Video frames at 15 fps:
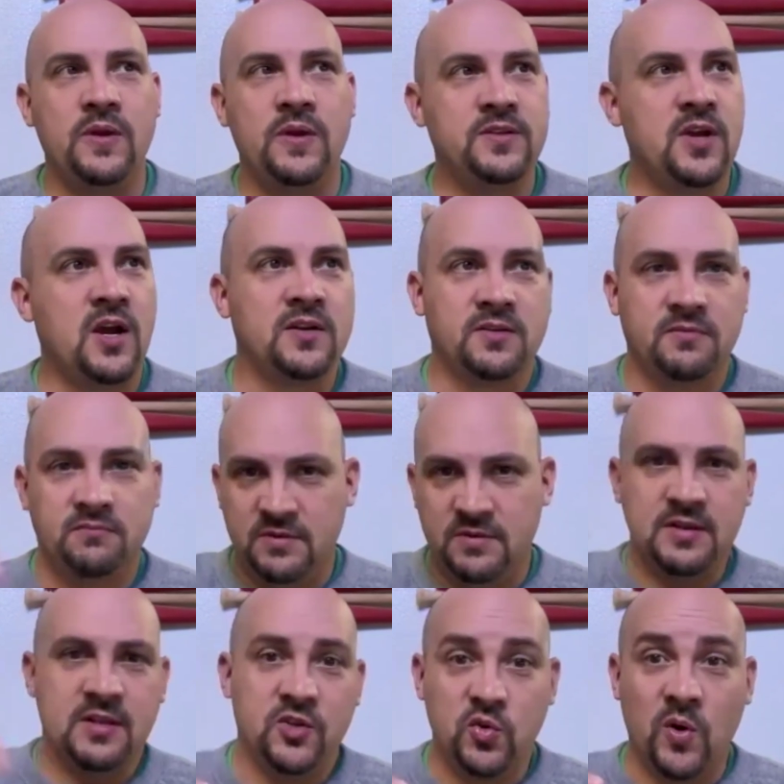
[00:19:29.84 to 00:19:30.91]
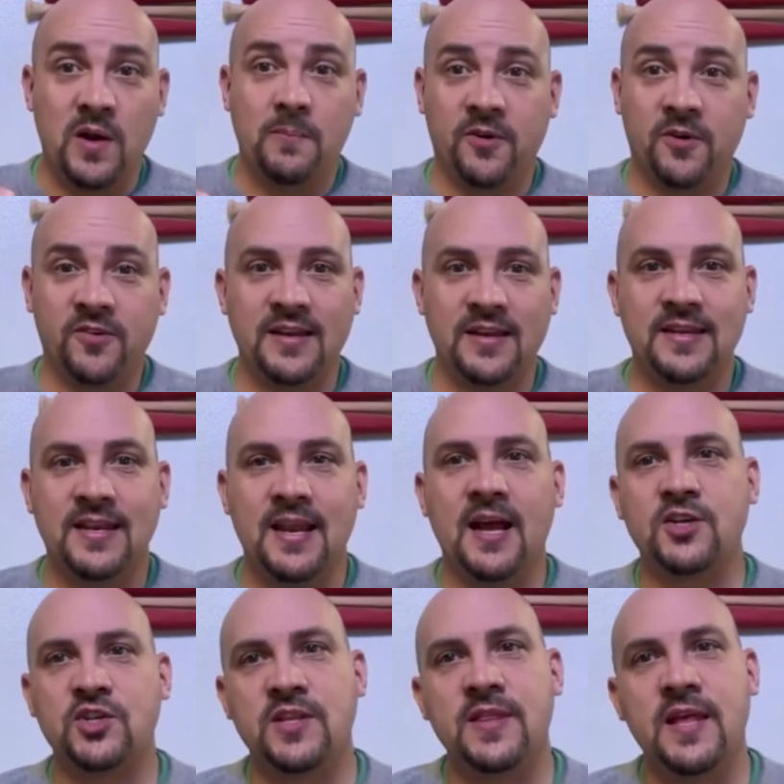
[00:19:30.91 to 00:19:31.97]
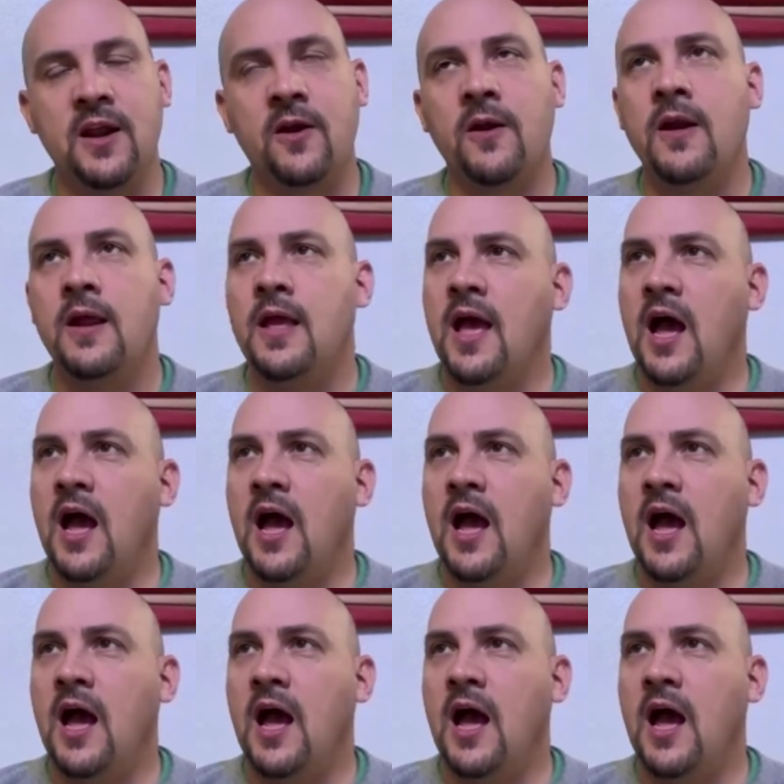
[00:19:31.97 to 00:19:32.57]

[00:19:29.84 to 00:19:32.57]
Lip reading: We talked the 20% deduction there.